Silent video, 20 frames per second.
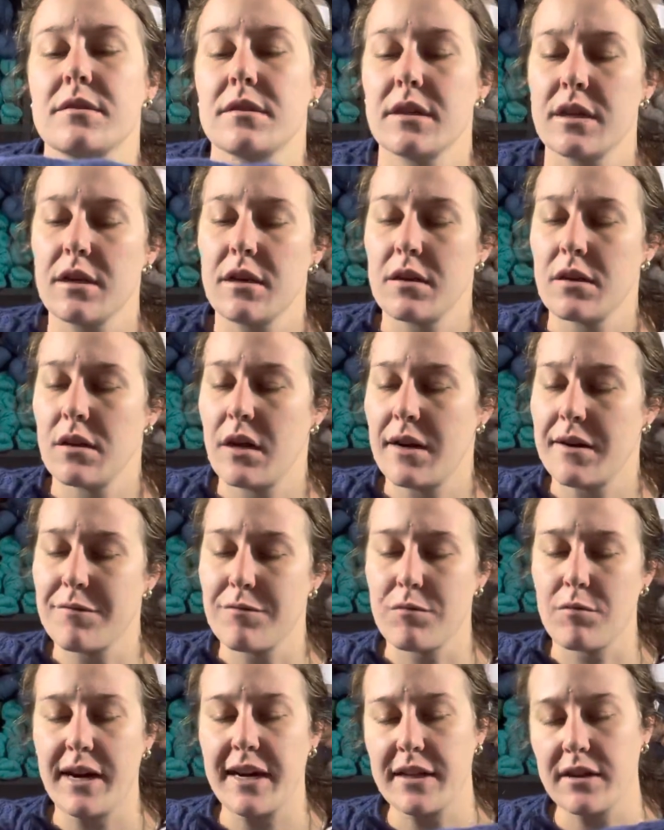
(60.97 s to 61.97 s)
like a lot
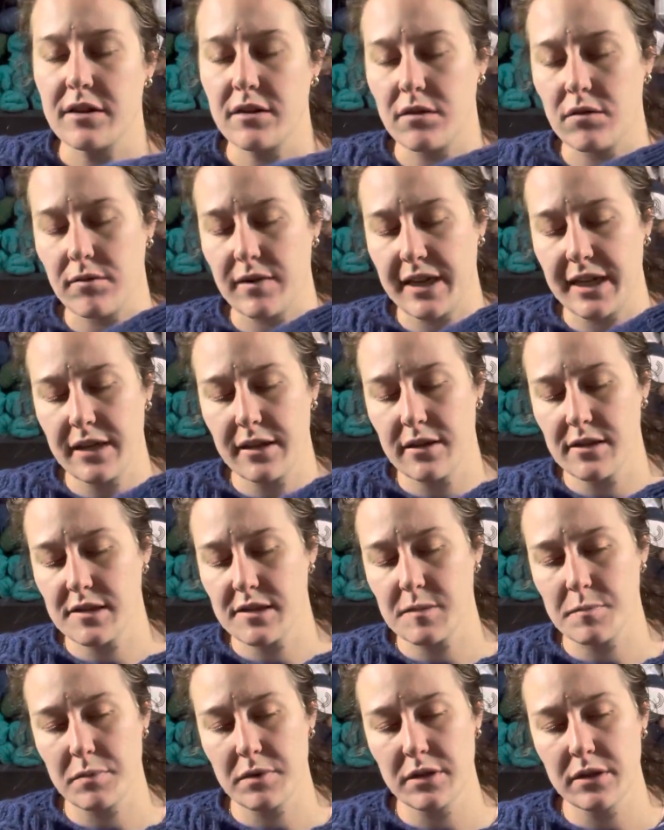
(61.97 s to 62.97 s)
of red and green in
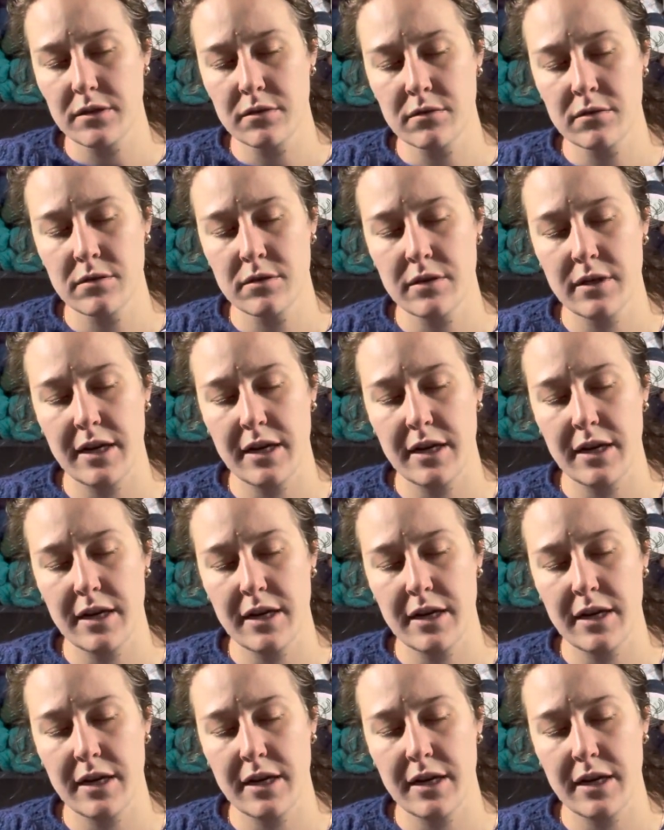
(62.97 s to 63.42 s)
this blue